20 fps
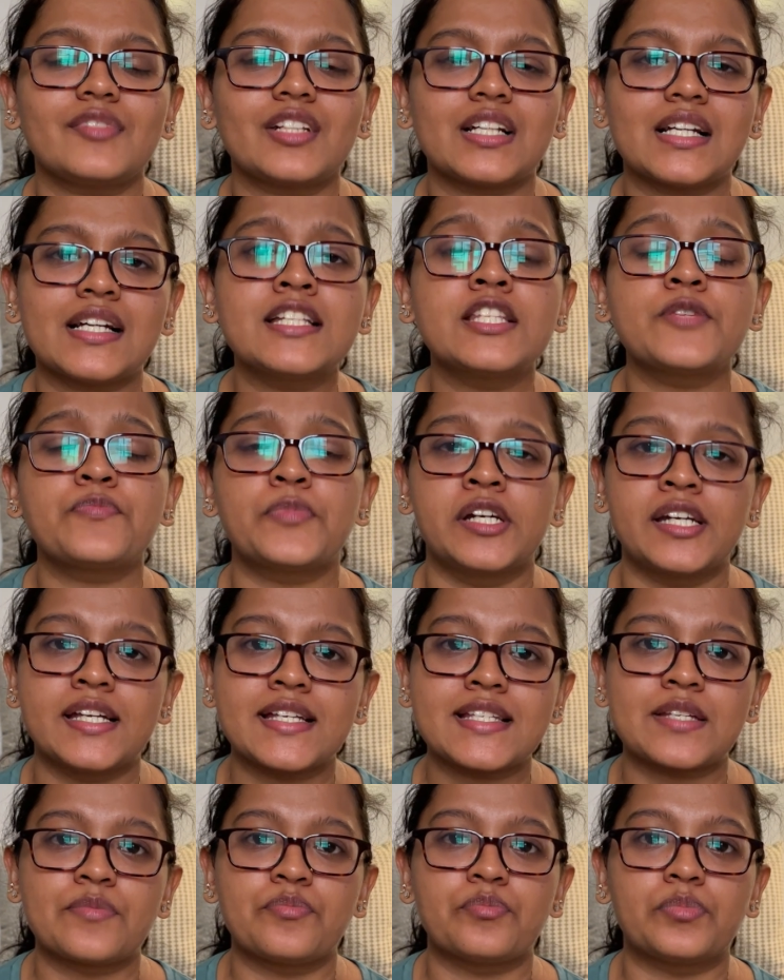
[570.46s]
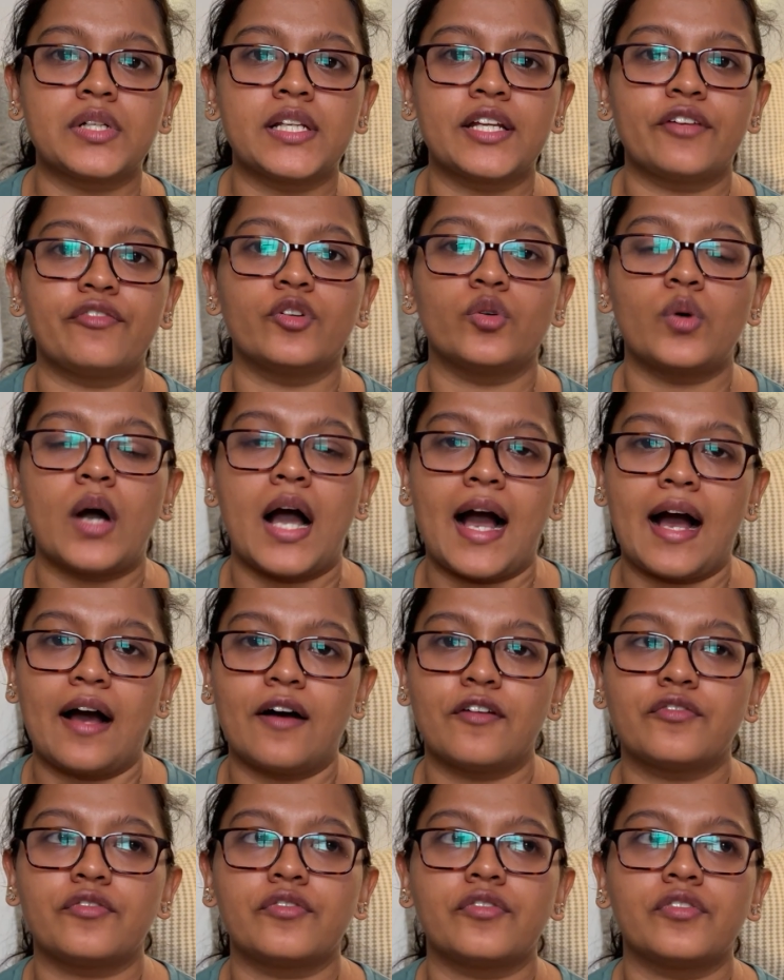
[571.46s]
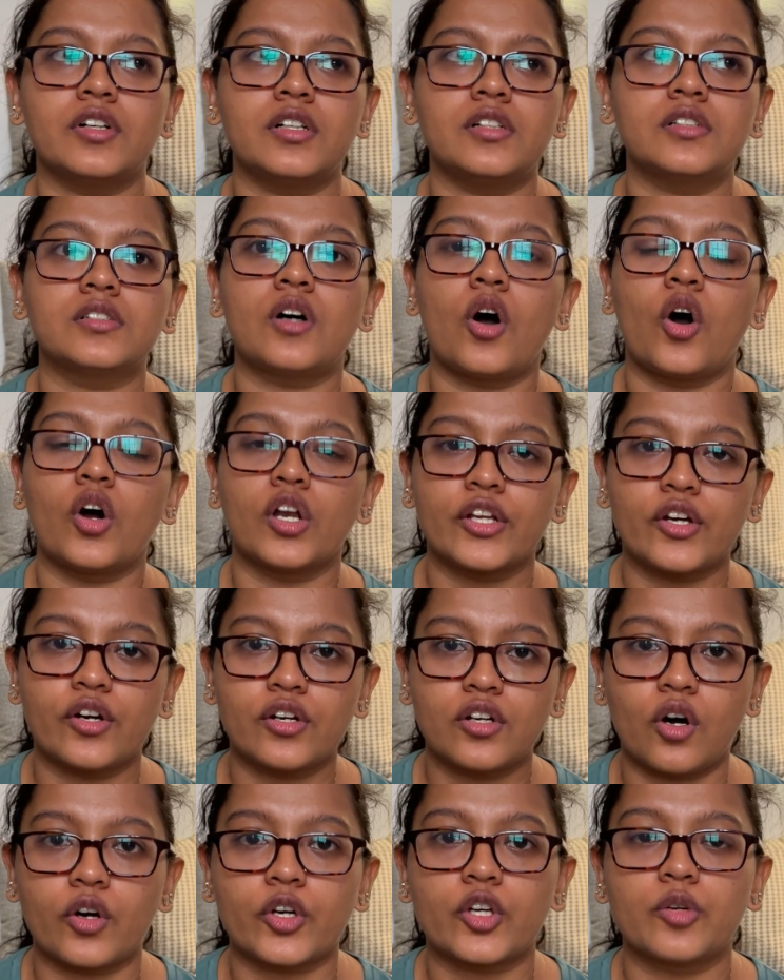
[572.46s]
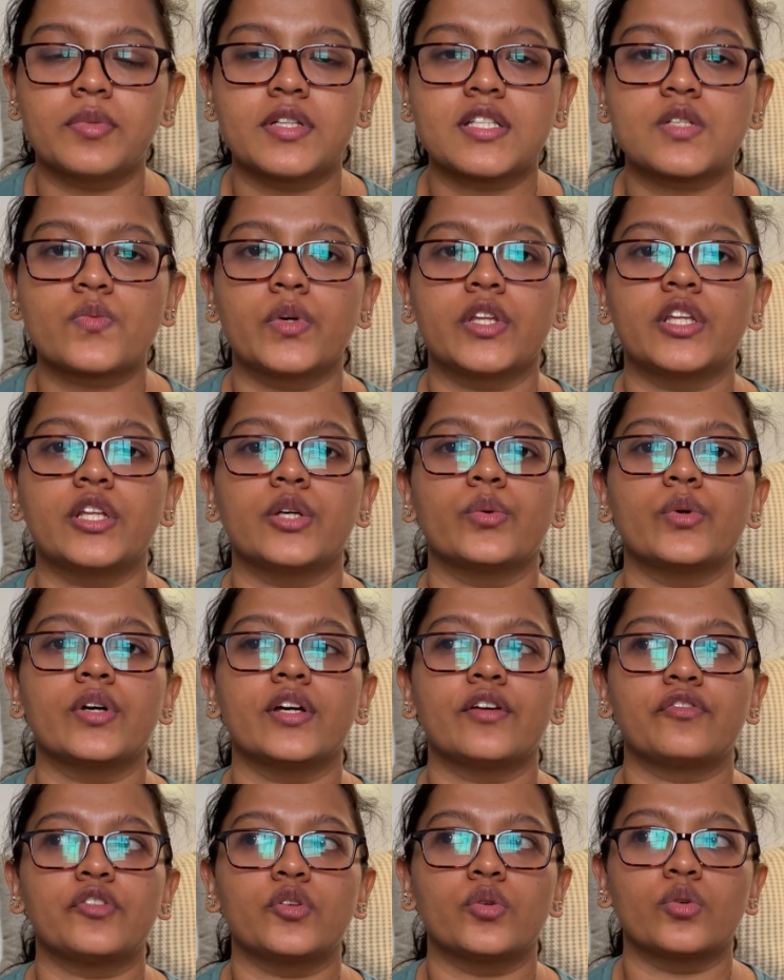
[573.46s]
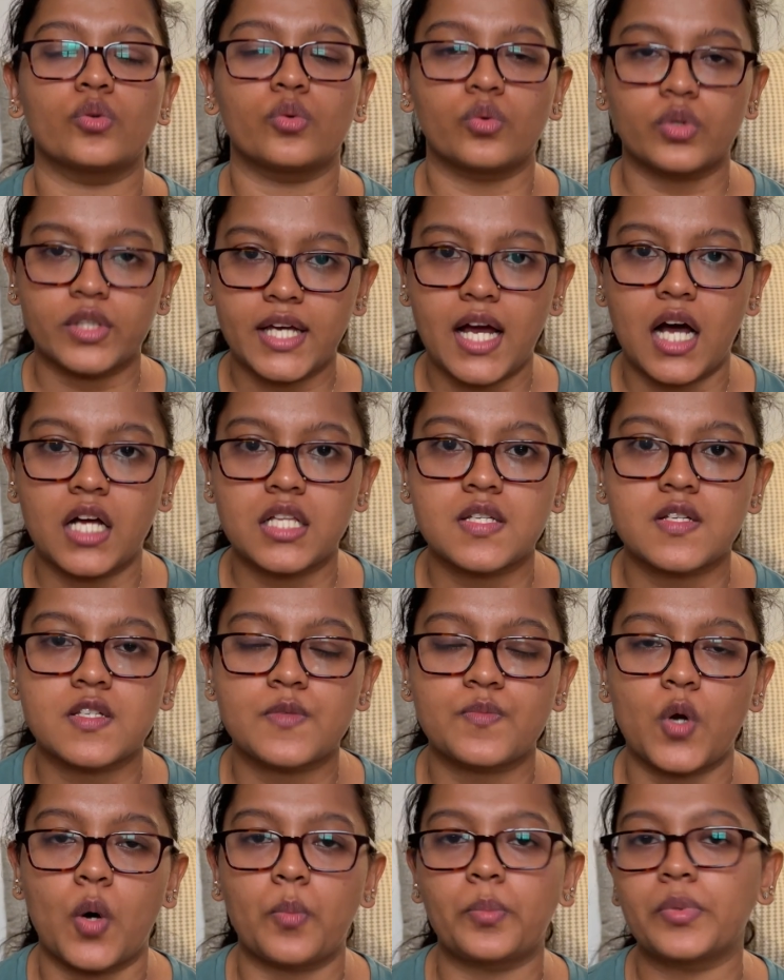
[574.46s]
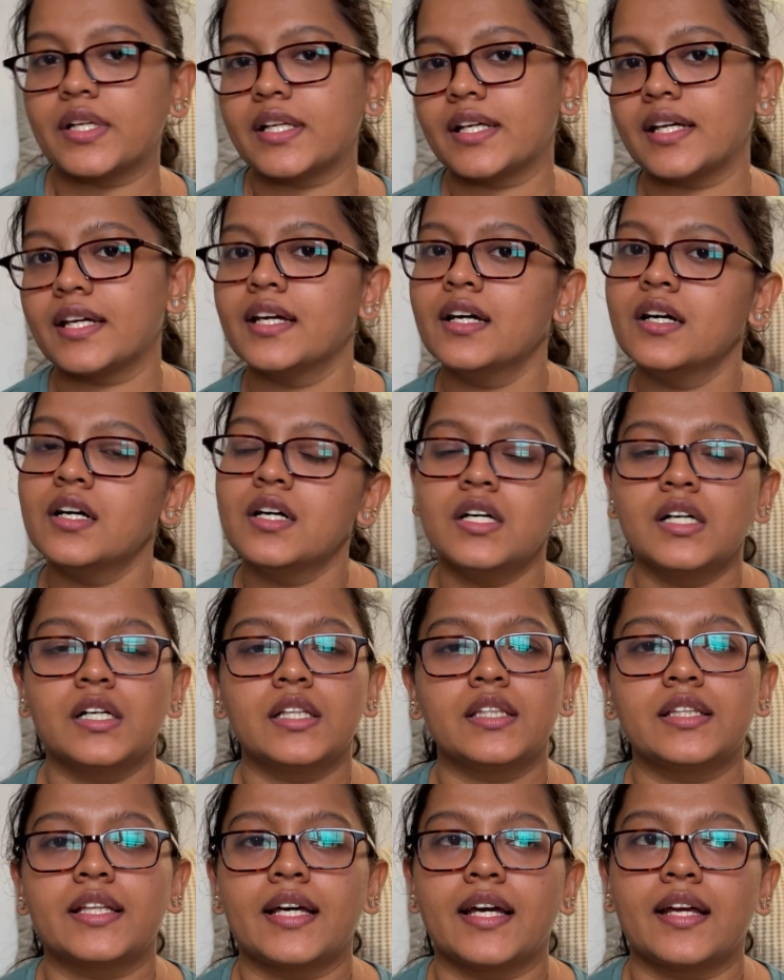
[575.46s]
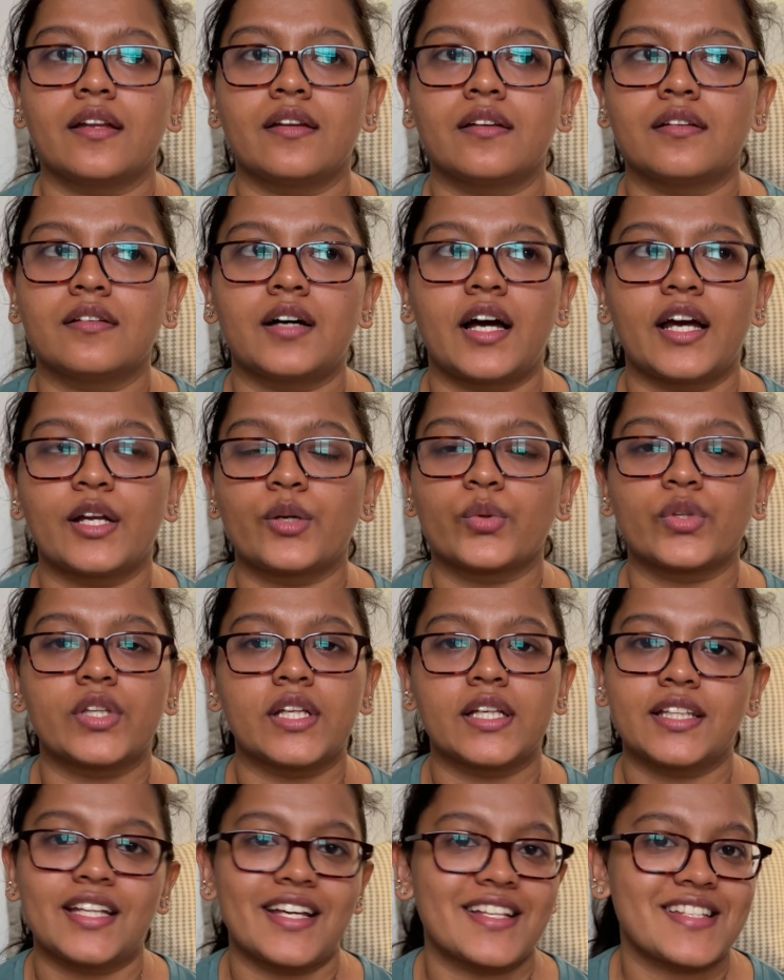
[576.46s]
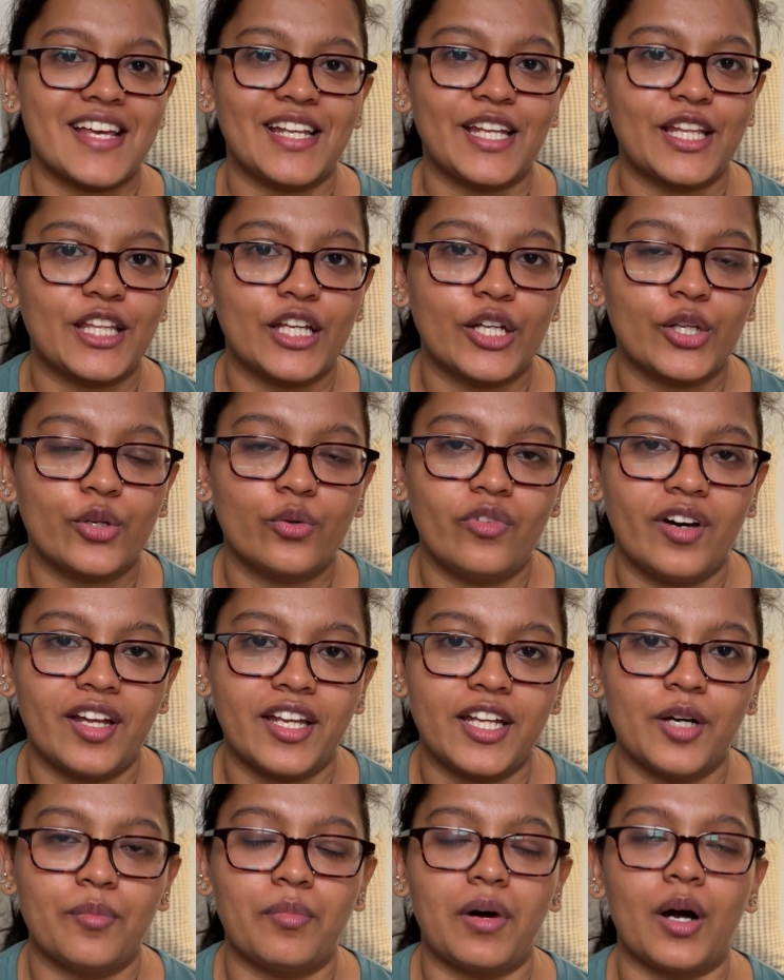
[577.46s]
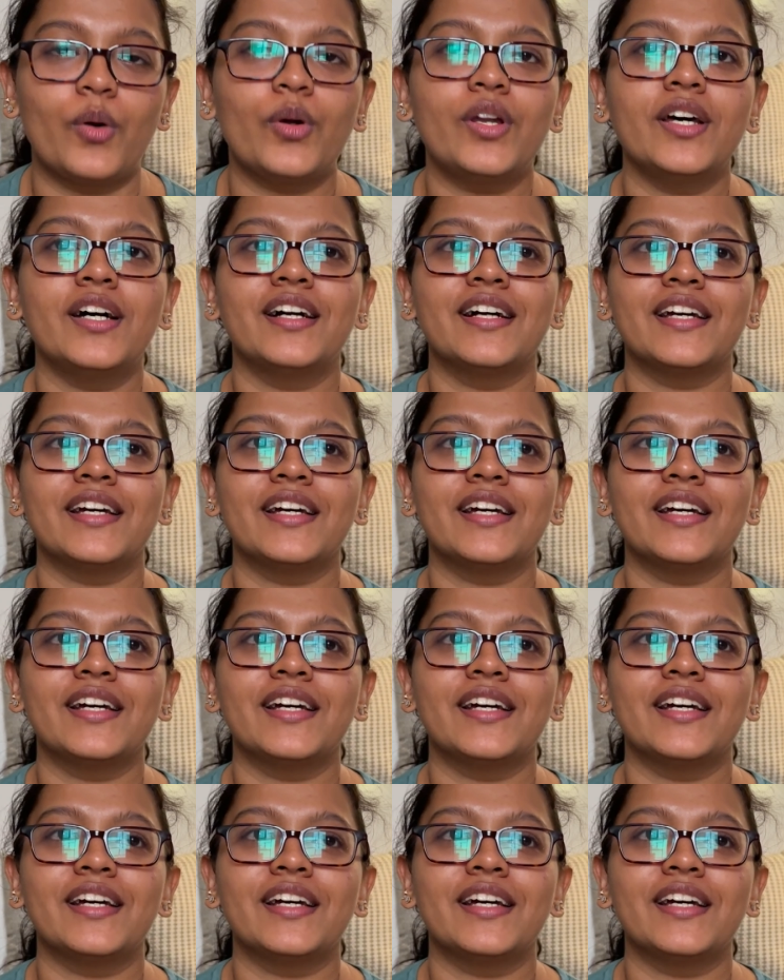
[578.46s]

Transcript: it's pretty simple. If you have all your documents with you, if you know the answers properly, then I don't think there's anything to worry about.